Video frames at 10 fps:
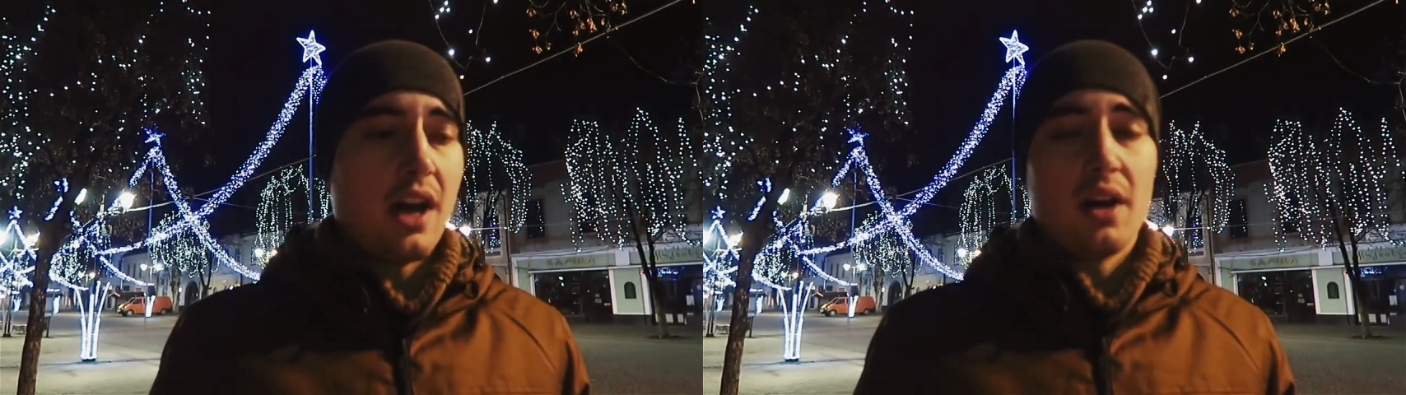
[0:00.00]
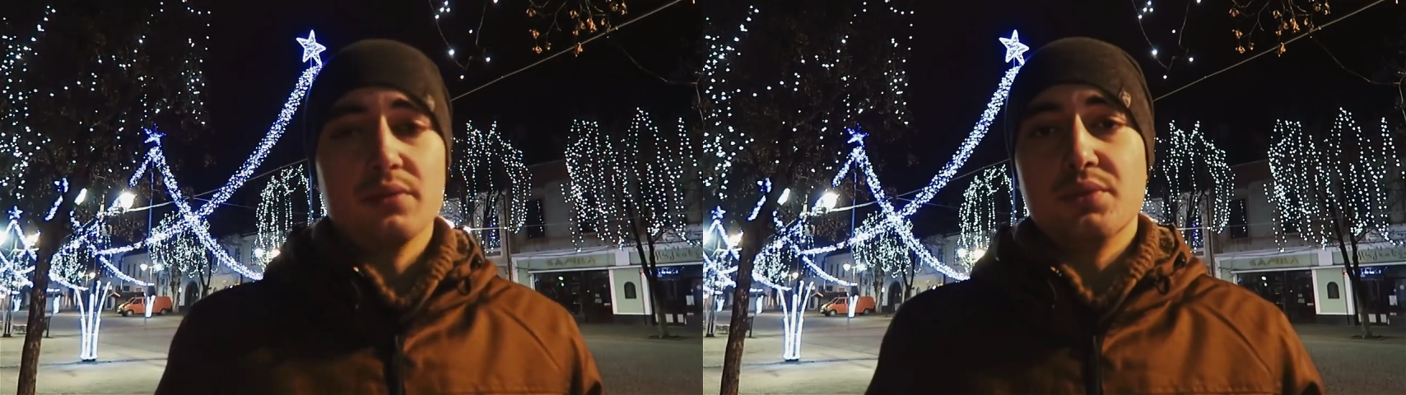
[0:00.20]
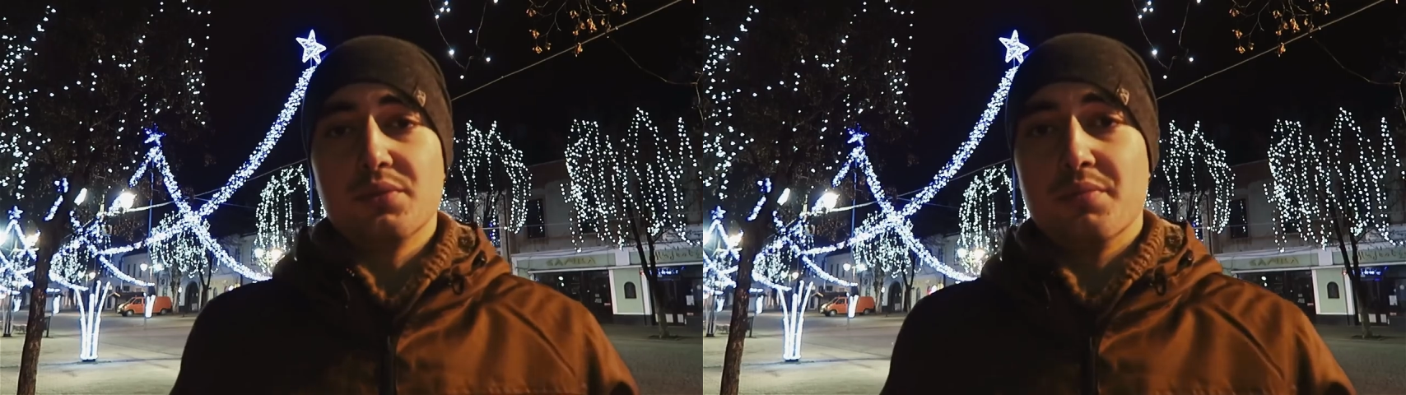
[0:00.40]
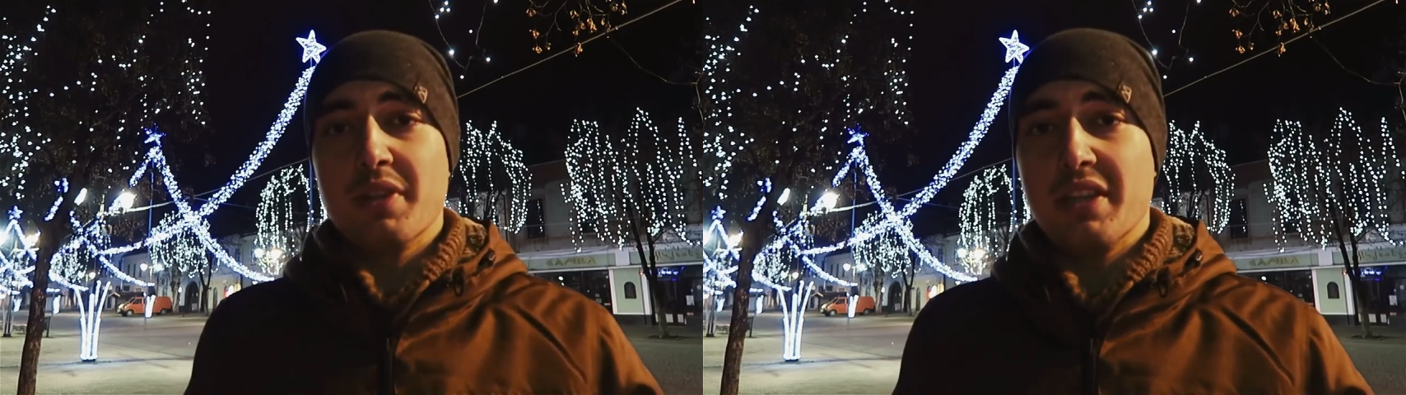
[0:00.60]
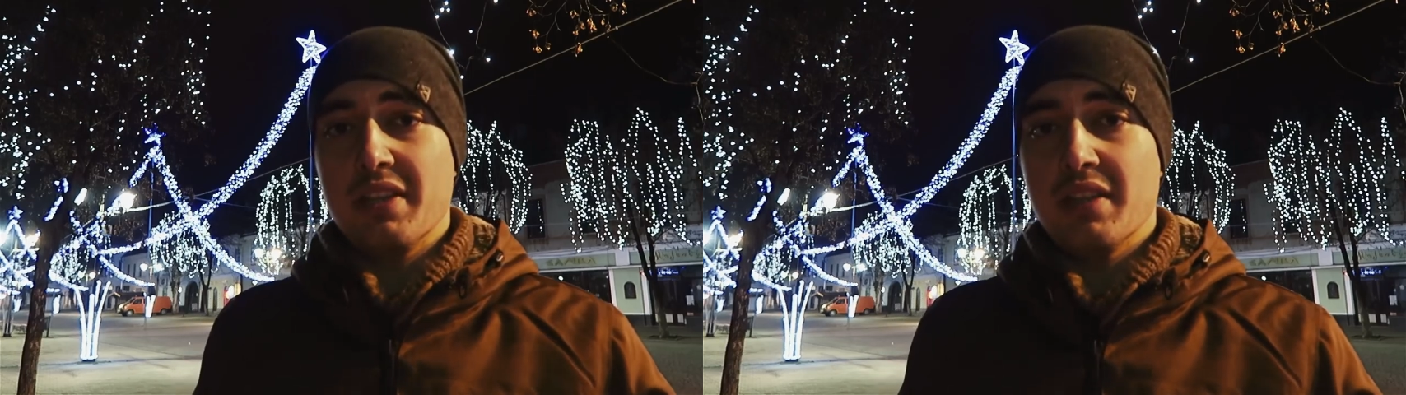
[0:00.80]
how to
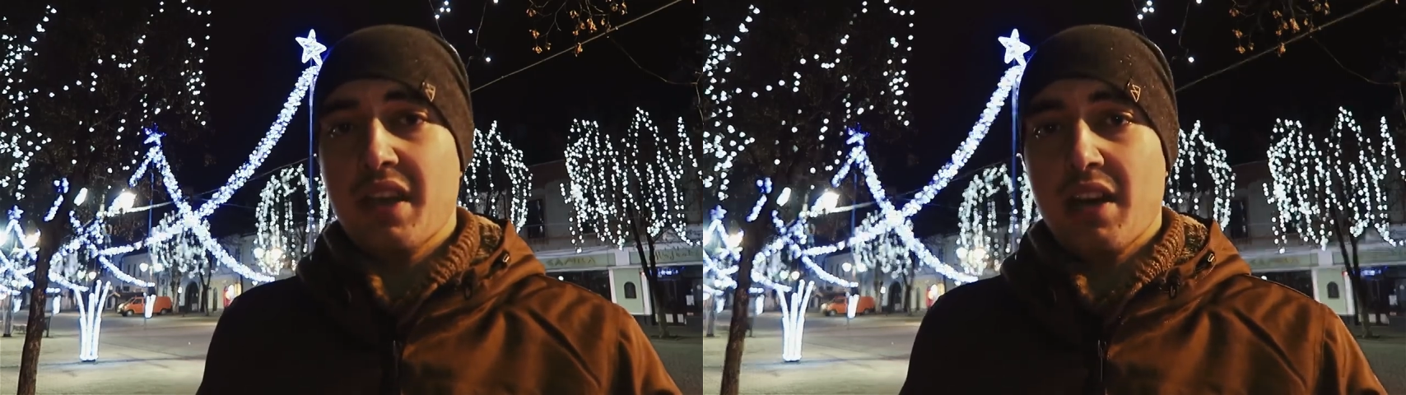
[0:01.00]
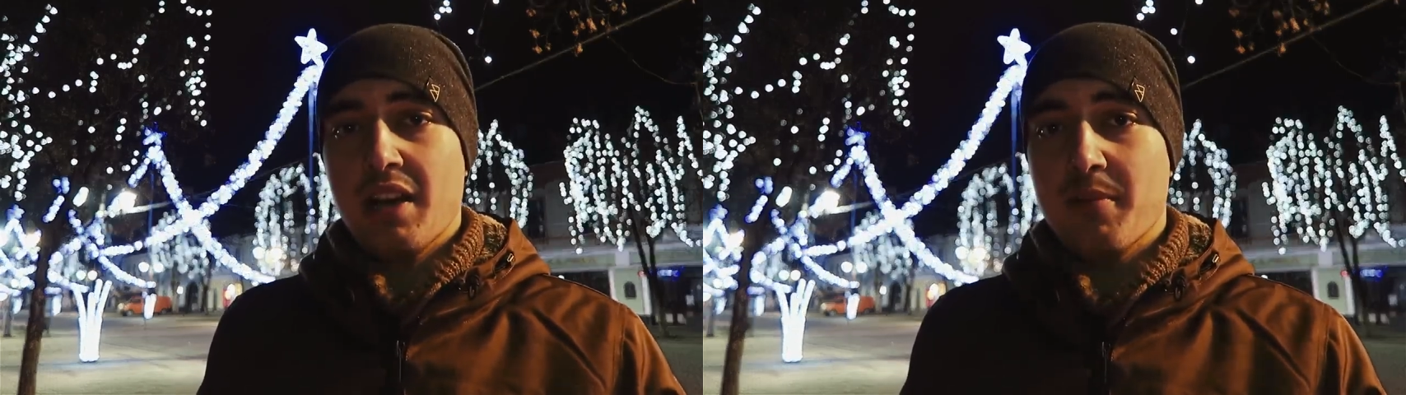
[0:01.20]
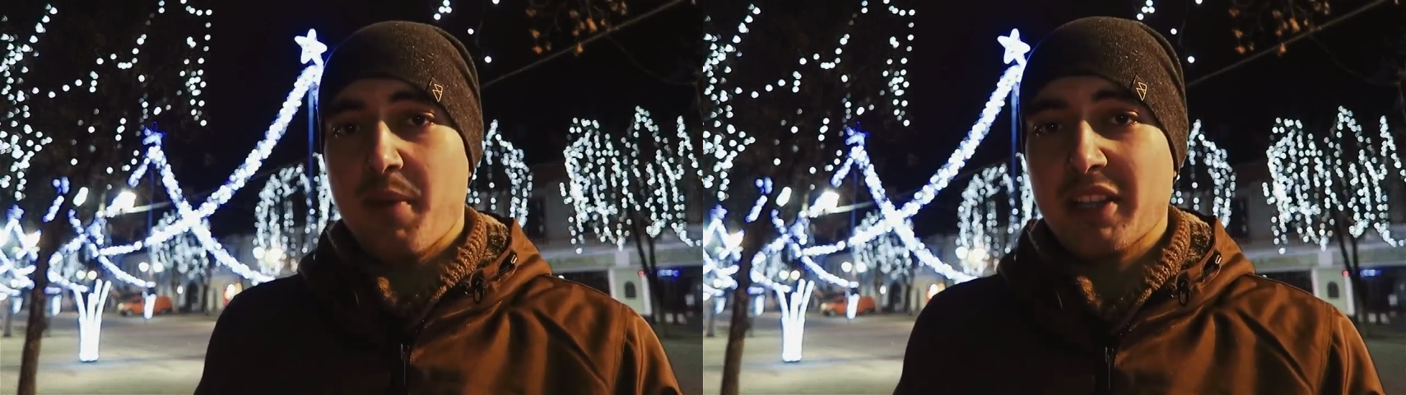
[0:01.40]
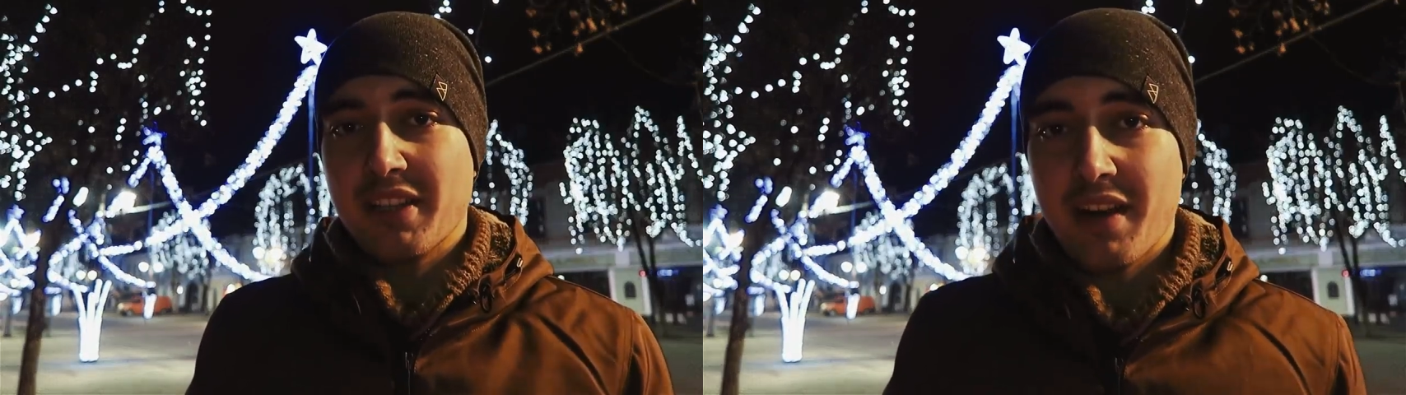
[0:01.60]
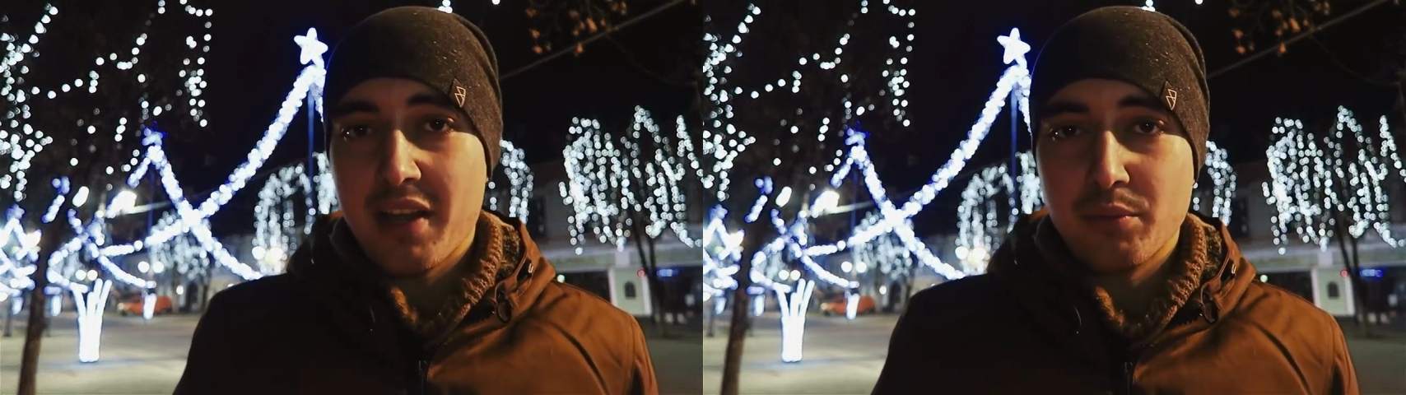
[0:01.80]
be uh,
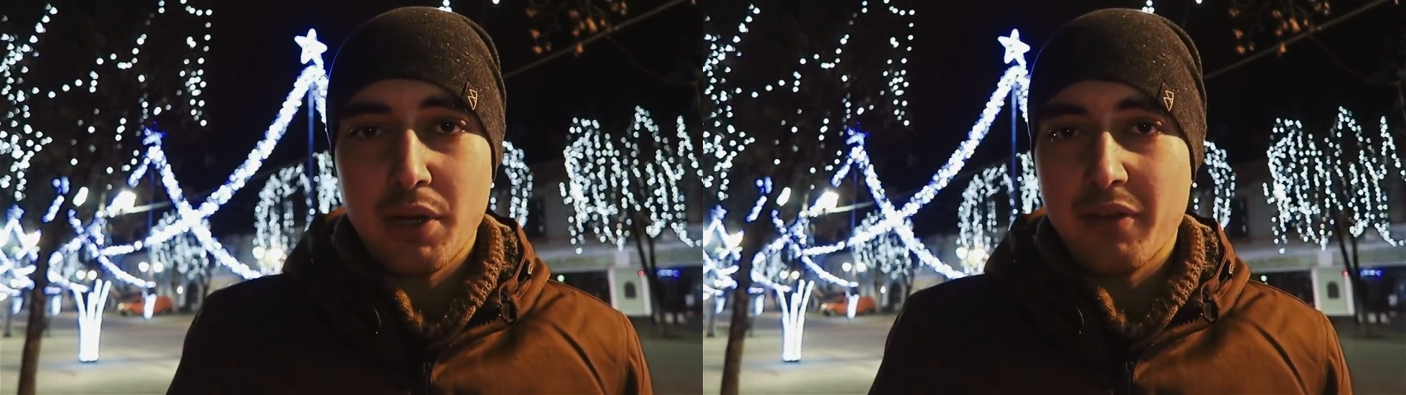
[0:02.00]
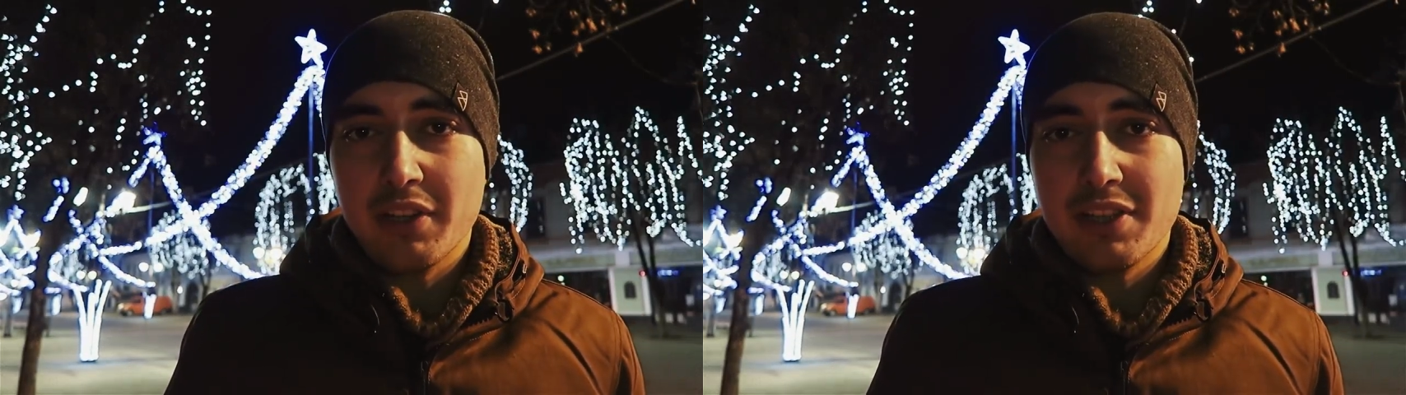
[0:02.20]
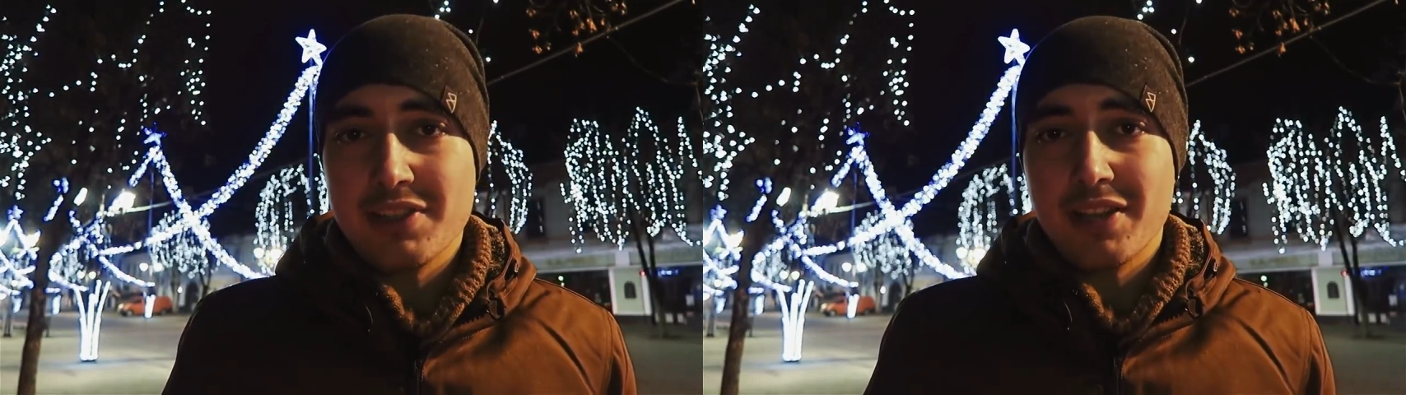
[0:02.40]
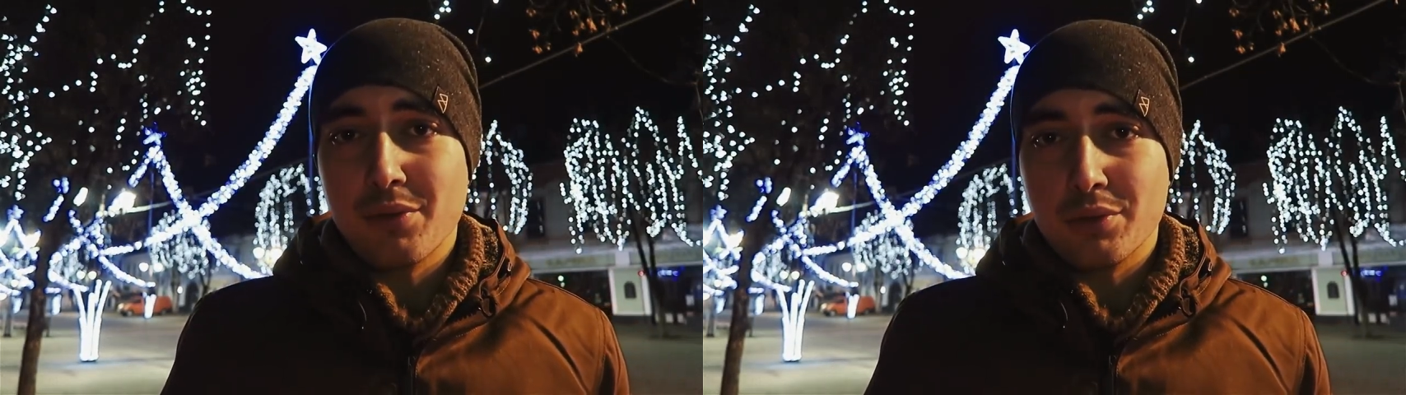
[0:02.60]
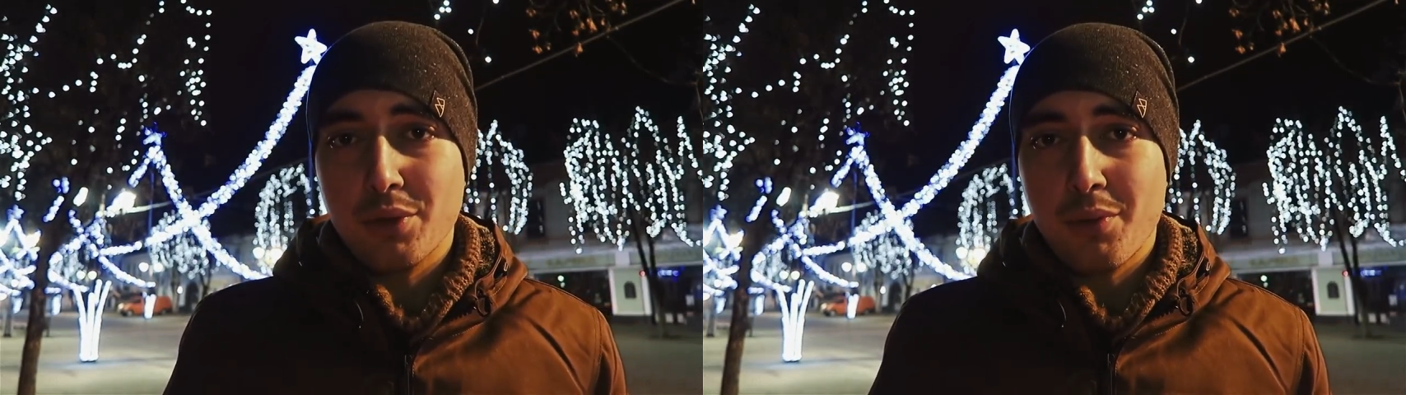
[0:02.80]
better at whatever it is that you're